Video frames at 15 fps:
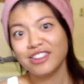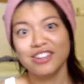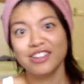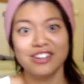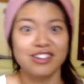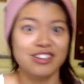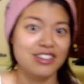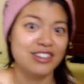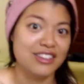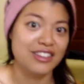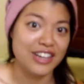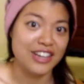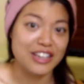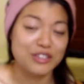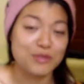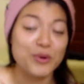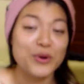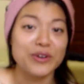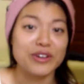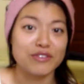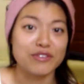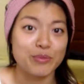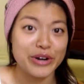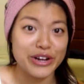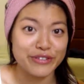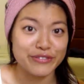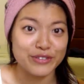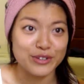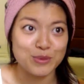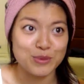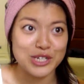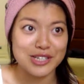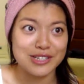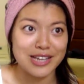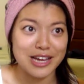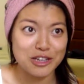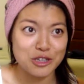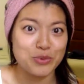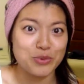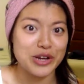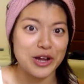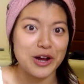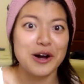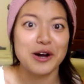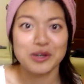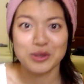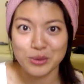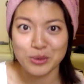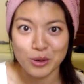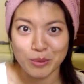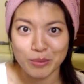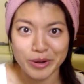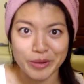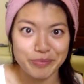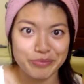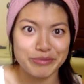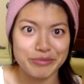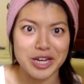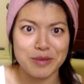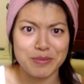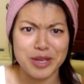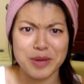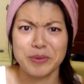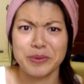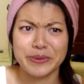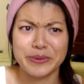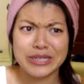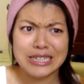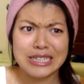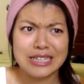the next morning for breakfast, which sounds pretty hardcore, but many people